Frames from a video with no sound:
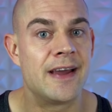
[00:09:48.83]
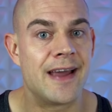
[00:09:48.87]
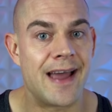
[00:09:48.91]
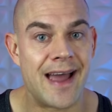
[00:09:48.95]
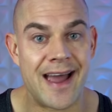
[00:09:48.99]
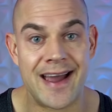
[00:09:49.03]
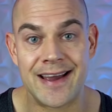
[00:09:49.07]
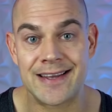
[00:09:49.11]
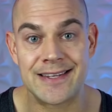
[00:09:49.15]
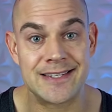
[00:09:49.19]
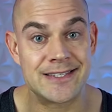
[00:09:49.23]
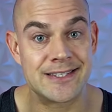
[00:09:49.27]

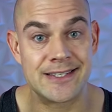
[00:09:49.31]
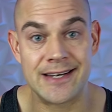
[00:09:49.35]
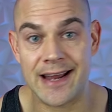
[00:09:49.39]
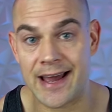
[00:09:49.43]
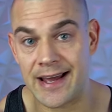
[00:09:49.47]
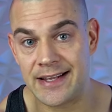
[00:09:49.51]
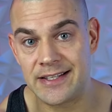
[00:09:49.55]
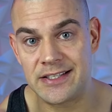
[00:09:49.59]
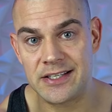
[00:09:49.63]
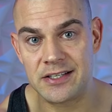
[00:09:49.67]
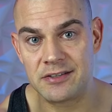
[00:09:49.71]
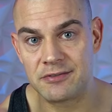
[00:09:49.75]
act as an
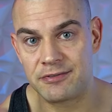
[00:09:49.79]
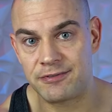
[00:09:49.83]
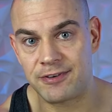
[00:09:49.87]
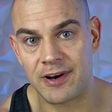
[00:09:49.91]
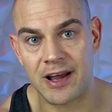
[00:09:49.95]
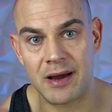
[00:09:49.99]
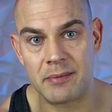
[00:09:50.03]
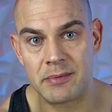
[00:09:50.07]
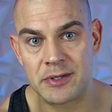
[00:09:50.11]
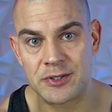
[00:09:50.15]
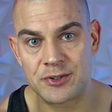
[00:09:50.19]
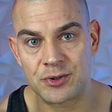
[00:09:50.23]

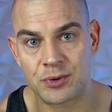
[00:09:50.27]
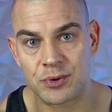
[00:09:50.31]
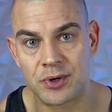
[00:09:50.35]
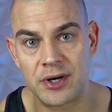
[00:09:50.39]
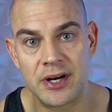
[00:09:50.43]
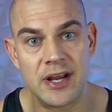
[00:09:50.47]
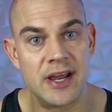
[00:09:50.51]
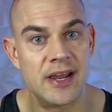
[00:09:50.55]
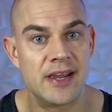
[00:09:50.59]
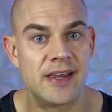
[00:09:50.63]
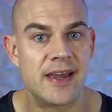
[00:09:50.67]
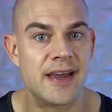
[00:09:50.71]

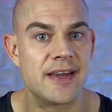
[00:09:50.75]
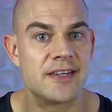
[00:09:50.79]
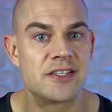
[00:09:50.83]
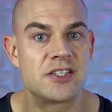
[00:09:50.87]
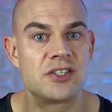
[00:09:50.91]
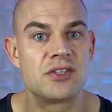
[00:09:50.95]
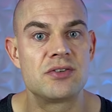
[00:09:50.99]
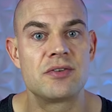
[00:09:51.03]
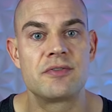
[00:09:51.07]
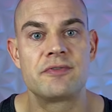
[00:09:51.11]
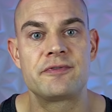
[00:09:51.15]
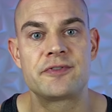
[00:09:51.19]
anti-inflammatory in
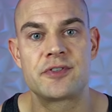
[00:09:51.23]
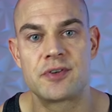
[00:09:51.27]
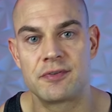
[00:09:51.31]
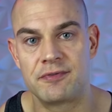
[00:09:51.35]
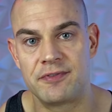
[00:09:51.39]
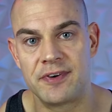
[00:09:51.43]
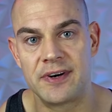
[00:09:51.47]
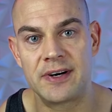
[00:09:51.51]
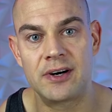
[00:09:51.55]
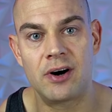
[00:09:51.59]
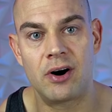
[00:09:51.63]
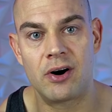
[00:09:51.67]
cases of
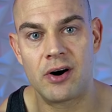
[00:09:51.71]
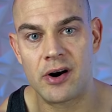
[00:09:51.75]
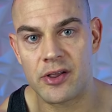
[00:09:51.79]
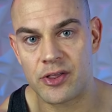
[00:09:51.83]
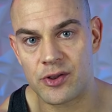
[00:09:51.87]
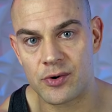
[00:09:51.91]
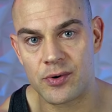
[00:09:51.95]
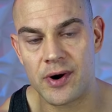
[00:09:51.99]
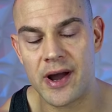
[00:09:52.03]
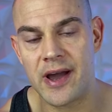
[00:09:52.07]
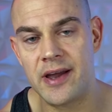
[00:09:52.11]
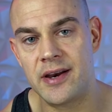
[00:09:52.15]
severe
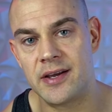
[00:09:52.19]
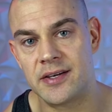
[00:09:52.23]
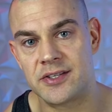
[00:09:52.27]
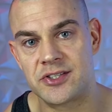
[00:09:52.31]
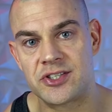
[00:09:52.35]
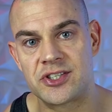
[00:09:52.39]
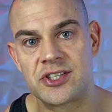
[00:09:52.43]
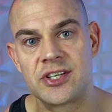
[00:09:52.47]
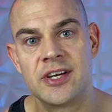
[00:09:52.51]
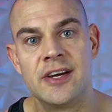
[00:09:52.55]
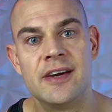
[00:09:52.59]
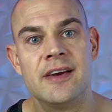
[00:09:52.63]

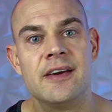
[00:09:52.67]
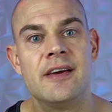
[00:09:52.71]
arthritis,